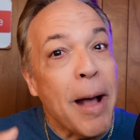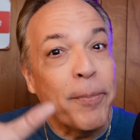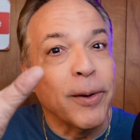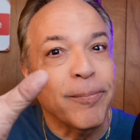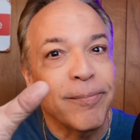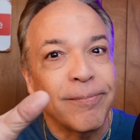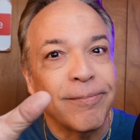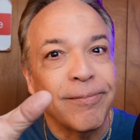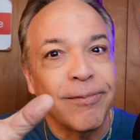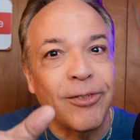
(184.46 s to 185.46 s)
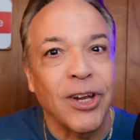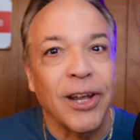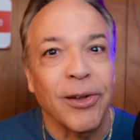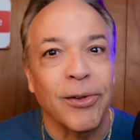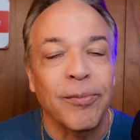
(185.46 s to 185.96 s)
pop up
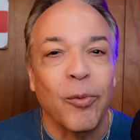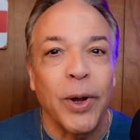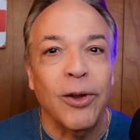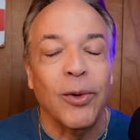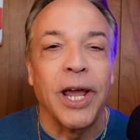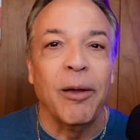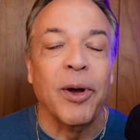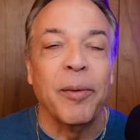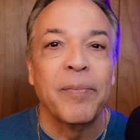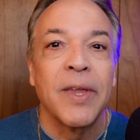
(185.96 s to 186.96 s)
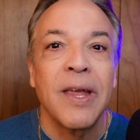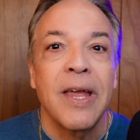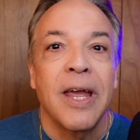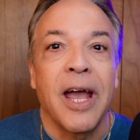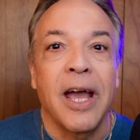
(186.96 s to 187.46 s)
jail window came up
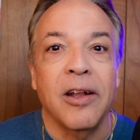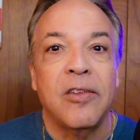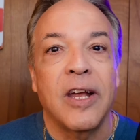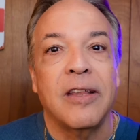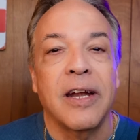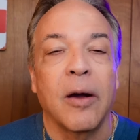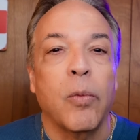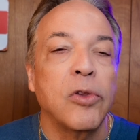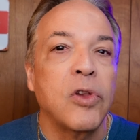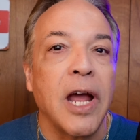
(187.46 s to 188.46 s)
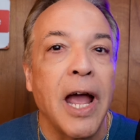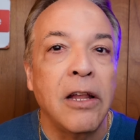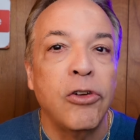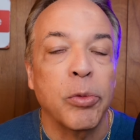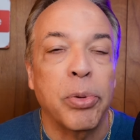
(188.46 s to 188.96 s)
and it said that I wasn't
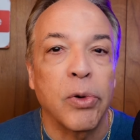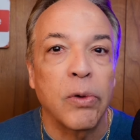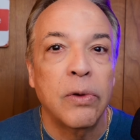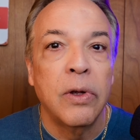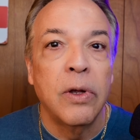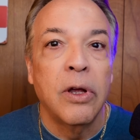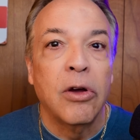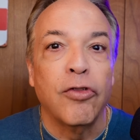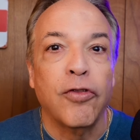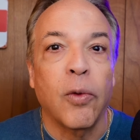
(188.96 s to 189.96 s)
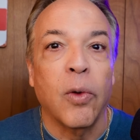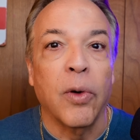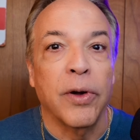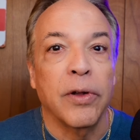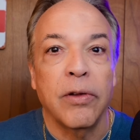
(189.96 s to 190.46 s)
eligible
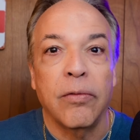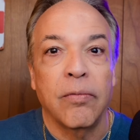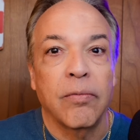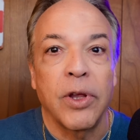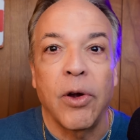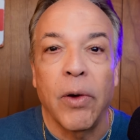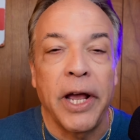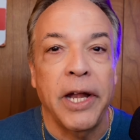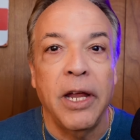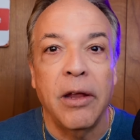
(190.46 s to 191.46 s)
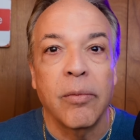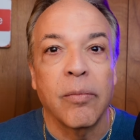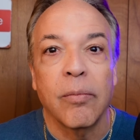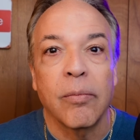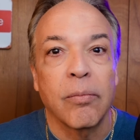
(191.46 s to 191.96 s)
for, you know, any
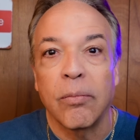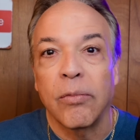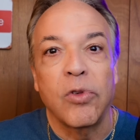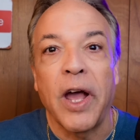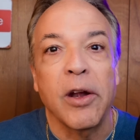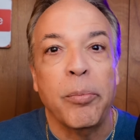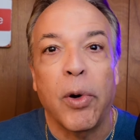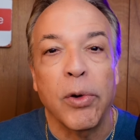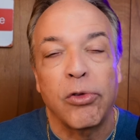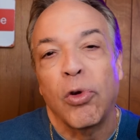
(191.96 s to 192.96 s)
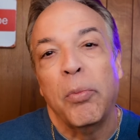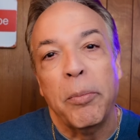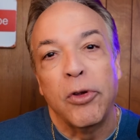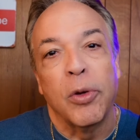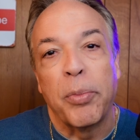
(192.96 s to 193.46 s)
sign up bonus or
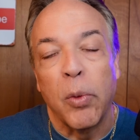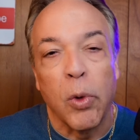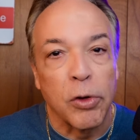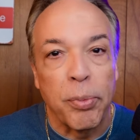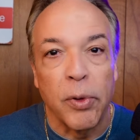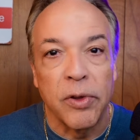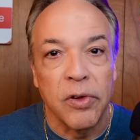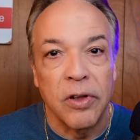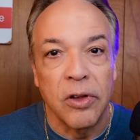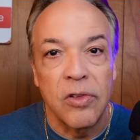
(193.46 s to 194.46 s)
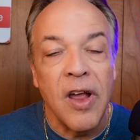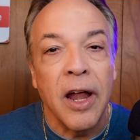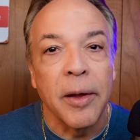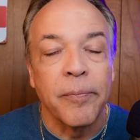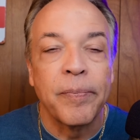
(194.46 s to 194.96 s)
membership awards points at this
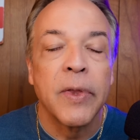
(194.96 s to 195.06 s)
time